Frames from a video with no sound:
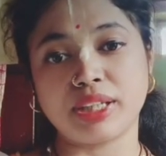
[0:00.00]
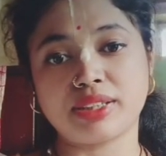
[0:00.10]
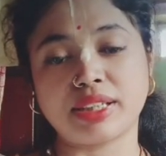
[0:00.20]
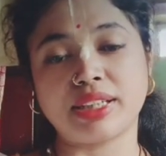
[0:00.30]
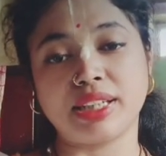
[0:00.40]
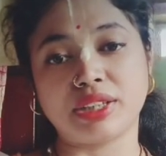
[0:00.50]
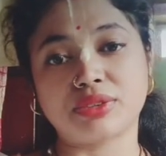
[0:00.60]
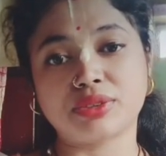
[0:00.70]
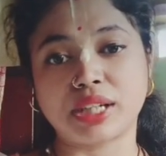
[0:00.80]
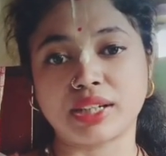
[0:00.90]
makes an
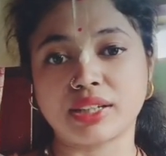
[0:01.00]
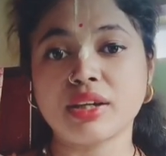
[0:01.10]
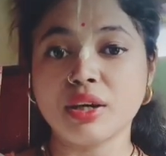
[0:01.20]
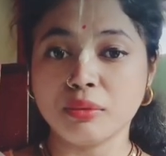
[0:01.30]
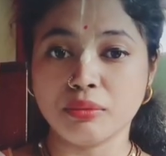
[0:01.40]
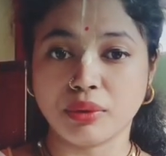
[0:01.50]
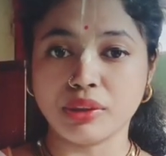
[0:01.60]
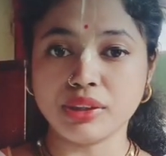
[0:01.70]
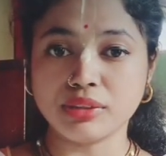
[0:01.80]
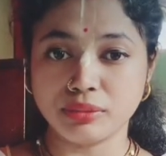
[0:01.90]
electrostatic
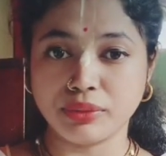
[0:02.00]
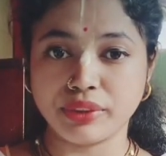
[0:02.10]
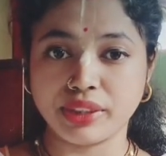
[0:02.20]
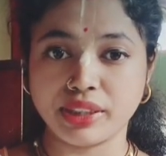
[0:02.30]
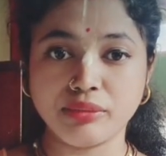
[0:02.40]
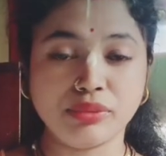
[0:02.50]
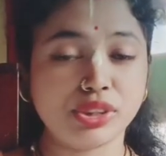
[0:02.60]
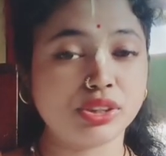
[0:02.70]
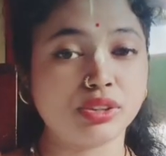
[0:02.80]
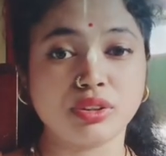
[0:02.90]
bond between them,
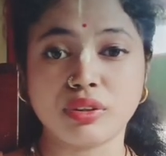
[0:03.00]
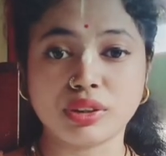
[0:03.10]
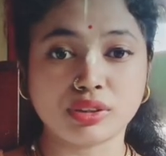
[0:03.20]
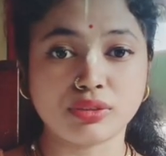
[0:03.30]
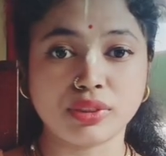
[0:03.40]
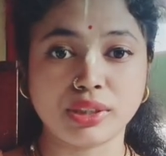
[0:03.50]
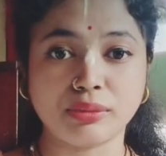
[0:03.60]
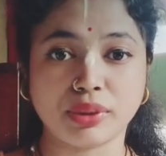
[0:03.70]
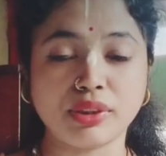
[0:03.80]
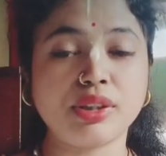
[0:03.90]
which is not a
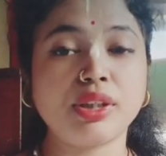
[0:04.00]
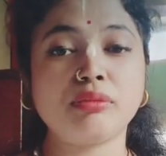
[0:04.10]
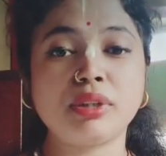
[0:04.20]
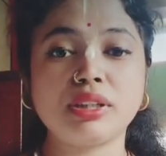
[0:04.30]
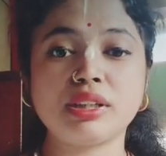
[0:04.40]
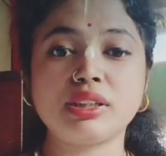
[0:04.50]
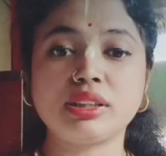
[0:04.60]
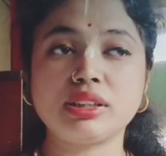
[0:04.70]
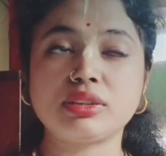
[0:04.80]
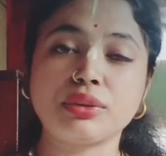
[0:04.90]
covalent bond but
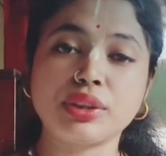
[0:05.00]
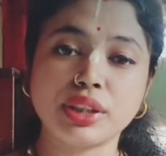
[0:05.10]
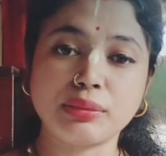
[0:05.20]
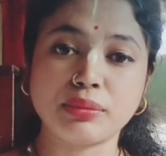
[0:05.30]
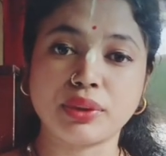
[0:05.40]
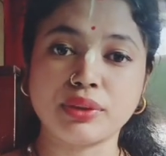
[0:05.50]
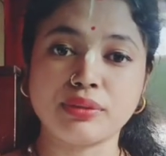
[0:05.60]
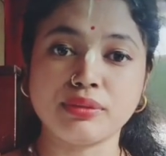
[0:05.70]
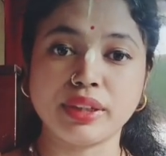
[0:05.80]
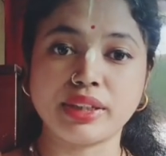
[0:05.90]
a coordinate
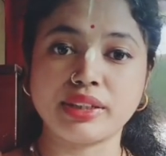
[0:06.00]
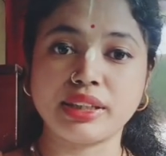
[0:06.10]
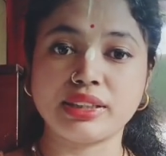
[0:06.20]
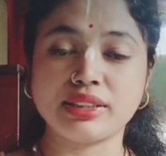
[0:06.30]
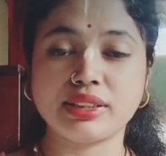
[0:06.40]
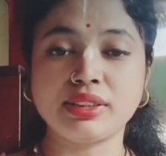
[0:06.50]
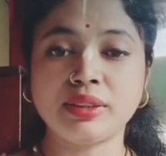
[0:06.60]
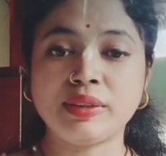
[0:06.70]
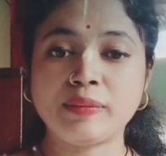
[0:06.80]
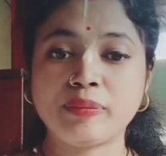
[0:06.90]
bond where there is
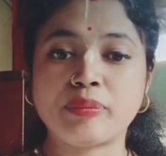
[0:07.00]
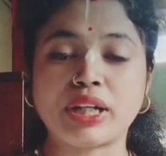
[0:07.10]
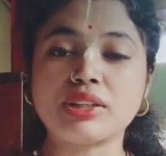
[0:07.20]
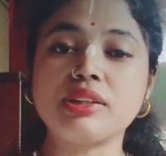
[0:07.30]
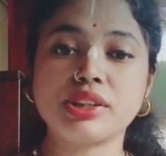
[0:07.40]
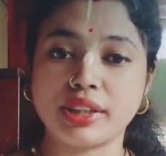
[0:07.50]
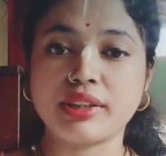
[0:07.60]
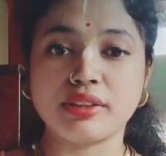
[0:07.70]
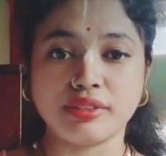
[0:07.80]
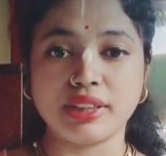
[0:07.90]
a partial
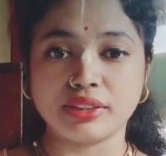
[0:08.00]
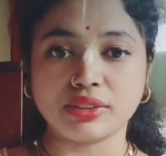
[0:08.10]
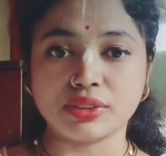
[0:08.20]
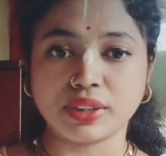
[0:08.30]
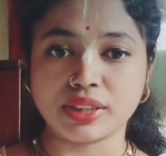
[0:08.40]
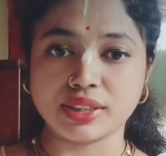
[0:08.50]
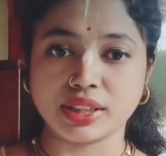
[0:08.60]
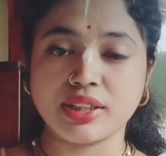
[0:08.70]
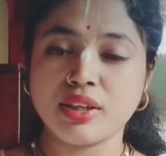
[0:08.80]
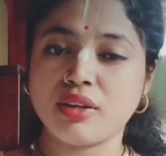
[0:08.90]
sharing of electrons, we can
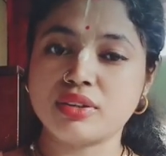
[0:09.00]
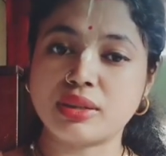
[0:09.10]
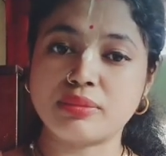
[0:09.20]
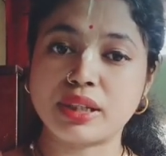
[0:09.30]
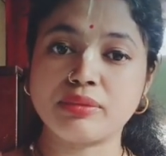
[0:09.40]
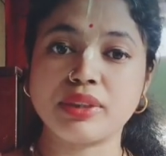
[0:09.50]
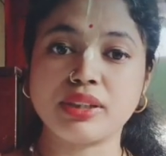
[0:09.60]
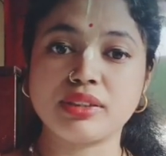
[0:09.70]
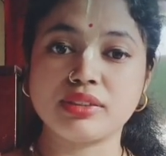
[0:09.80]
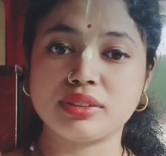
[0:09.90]
say, or sometimes
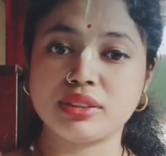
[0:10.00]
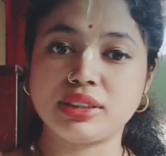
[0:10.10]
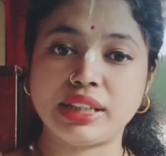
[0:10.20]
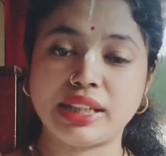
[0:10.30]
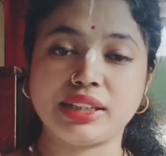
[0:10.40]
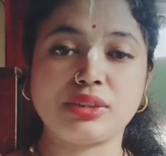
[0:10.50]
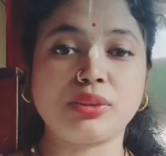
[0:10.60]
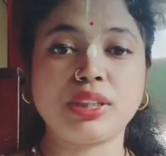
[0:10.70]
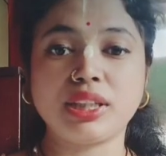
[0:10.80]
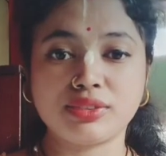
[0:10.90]
the ligand
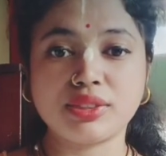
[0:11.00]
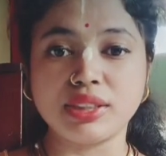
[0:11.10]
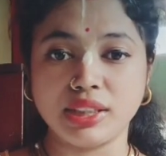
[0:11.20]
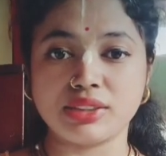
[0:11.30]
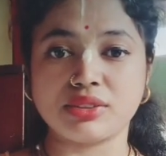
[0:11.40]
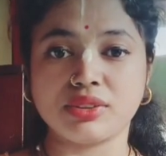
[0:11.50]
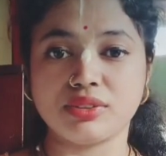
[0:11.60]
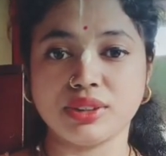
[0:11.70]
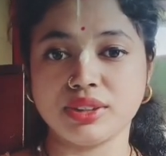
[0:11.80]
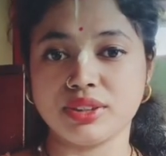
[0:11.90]
totally gives the electron
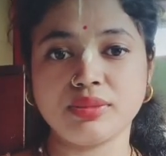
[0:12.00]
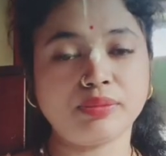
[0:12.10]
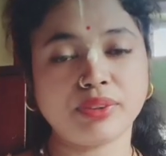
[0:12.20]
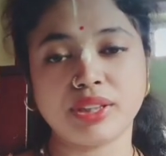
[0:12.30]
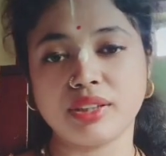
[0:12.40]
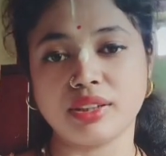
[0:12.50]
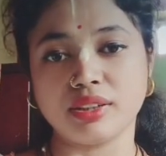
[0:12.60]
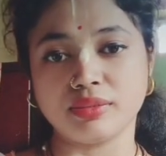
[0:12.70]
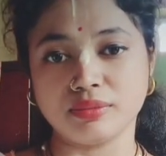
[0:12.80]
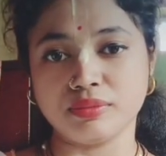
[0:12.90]
to the system
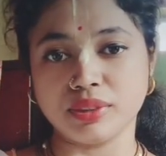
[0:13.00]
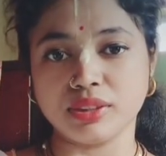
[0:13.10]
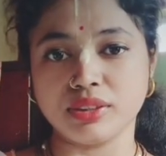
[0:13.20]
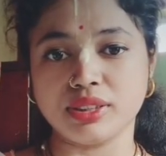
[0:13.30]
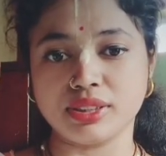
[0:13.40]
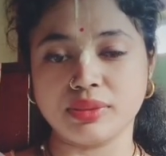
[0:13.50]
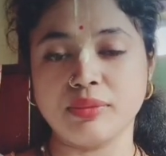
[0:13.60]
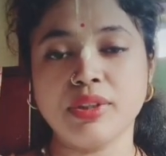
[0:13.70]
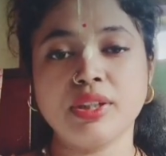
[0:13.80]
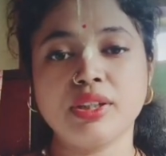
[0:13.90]
and
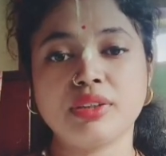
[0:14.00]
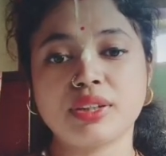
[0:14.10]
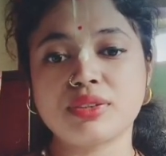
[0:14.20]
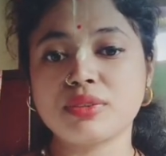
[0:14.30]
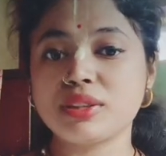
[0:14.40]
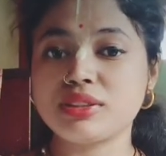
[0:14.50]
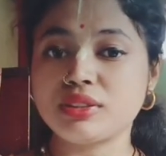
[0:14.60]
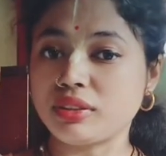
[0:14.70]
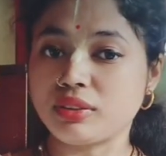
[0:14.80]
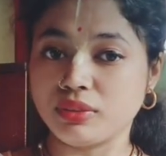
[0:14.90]
system. Okay, so it
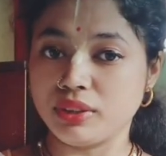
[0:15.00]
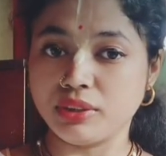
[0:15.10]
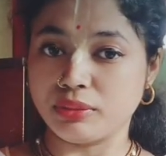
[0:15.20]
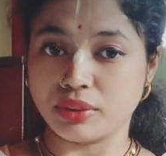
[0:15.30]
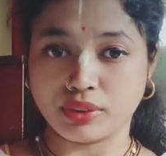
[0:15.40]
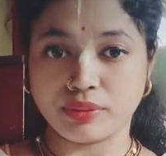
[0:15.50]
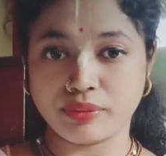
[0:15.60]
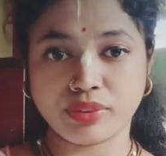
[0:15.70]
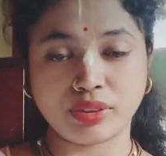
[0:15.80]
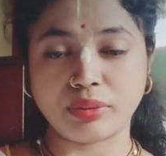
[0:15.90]
is not covalent bond.
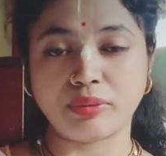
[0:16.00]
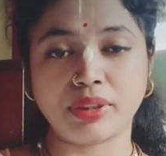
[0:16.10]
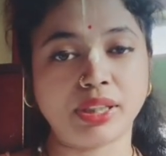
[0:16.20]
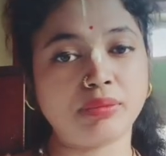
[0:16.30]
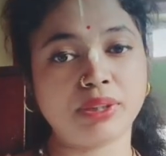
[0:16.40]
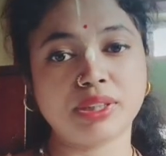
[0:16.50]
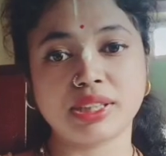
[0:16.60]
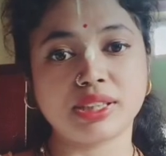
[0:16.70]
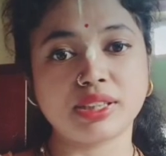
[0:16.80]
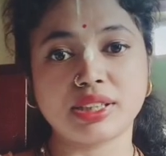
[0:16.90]
Remember that,
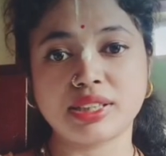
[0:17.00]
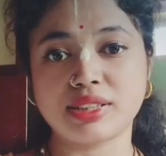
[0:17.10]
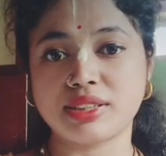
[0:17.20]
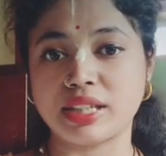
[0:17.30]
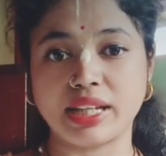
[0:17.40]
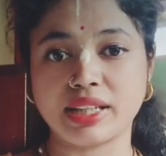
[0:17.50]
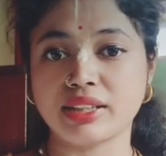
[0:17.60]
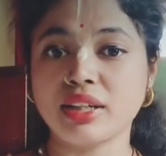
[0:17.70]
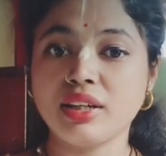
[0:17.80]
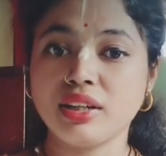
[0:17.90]
because here there is
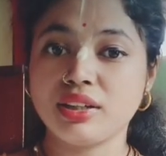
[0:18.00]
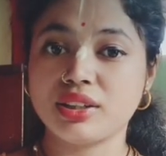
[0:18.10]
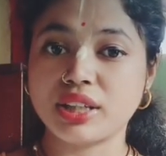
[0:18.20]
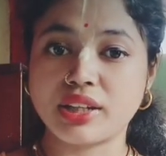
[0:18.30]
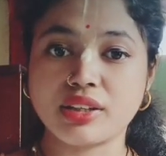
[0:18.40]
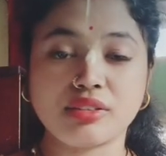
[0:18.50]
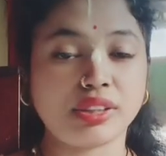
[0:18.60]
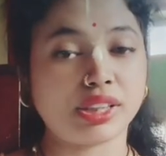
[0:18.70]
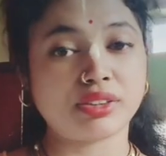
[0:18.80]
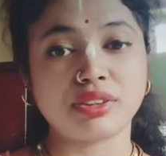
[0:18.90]
direct sharing
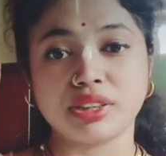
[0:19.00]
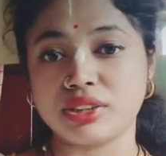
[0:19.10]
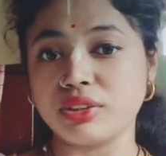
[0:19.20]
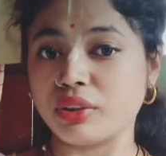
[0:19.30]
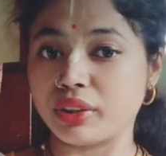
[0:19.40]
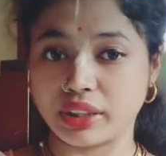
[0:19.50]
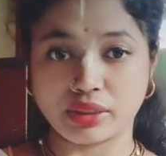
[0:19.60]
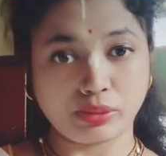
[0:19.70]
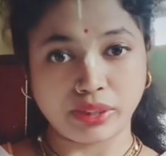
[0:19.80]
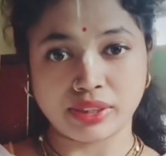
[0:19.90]
of electron does not
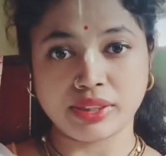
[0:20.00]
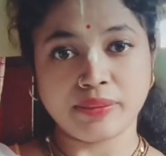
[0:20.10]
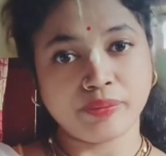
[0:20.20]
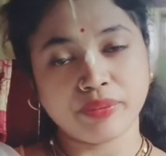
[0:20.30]
takes place.